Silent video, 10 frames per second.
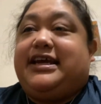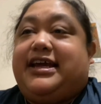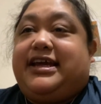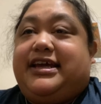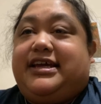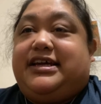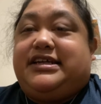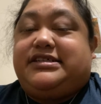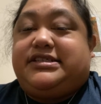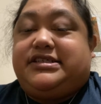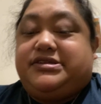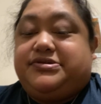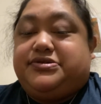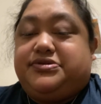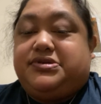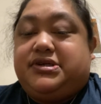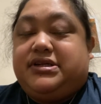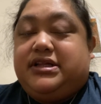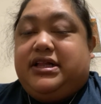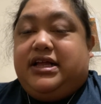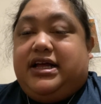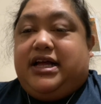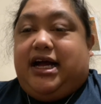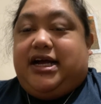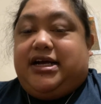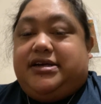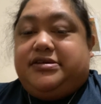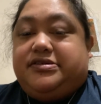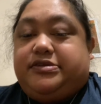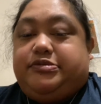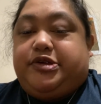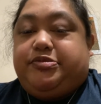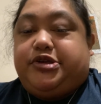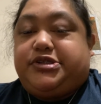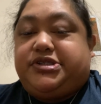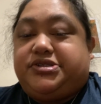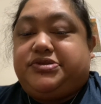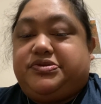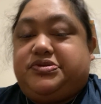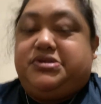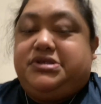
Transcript: and to uh, remember to